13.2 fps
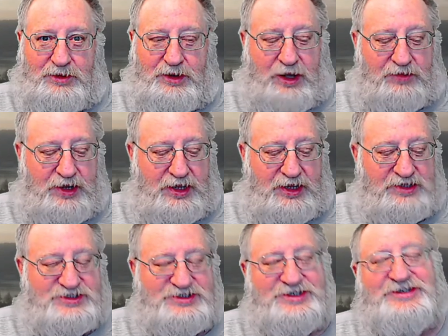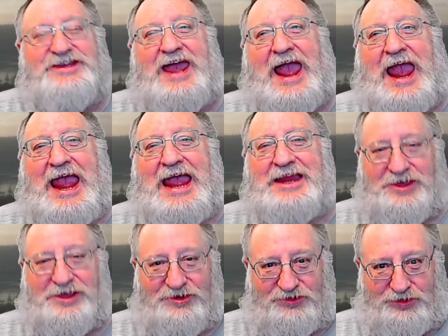And they
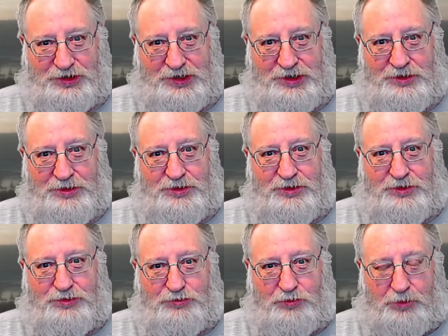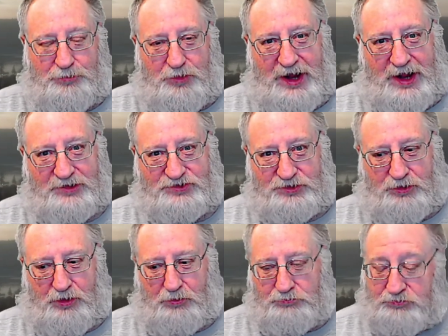instantaneously throw up their hands and
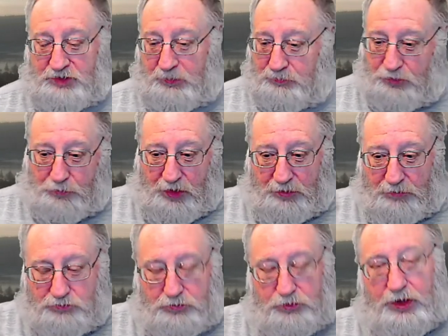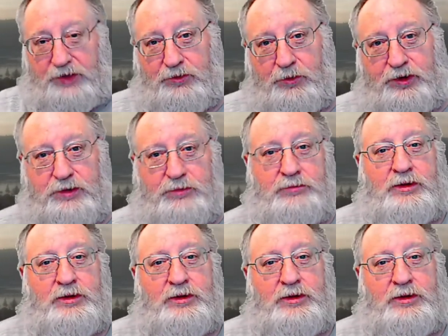go, yep, you're right, we're not doing it.